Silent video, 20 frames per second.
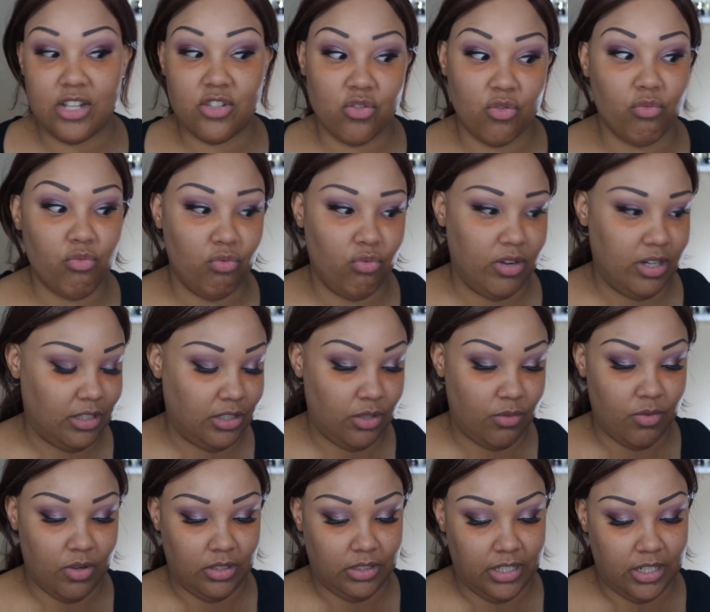It's
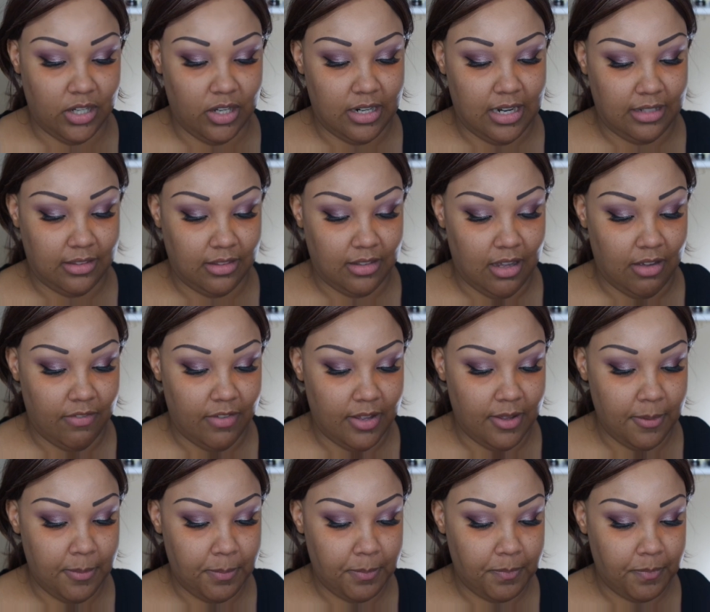really, really good. I love
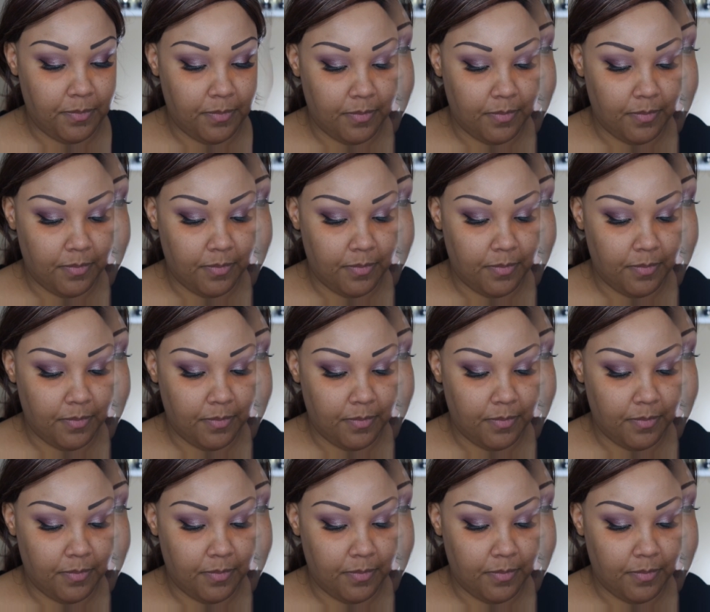it.